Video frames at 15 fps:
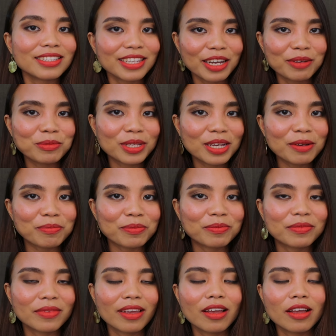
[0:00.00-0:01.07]
Time's up.
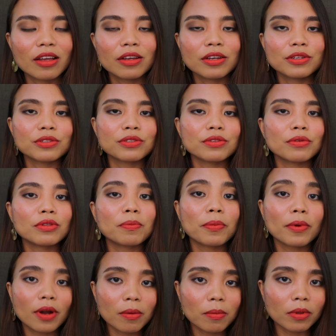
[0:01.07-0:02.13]
So the
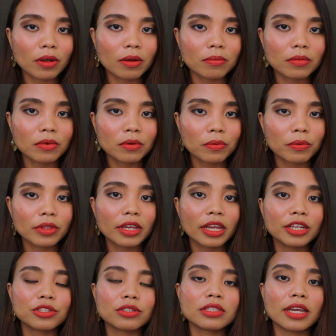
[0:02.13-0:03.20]
problem with the
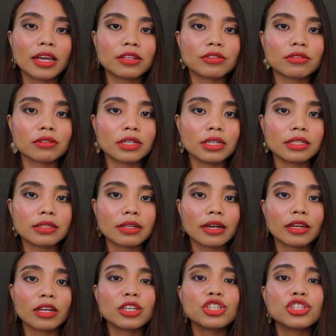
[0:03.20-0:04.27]
agent's answer is
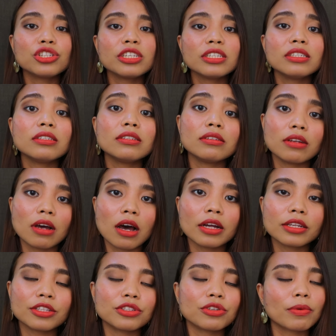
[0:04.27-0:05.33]
that she did
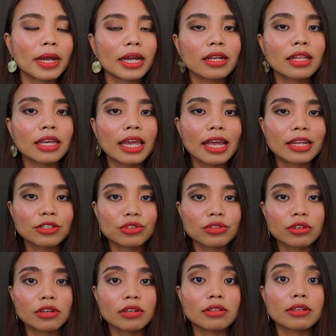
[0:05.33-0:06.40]
not directly
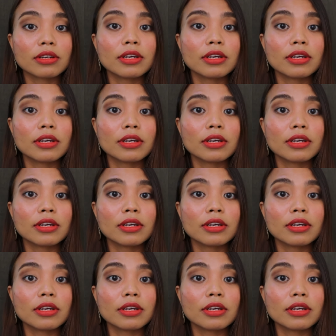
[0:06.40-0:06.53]
answer the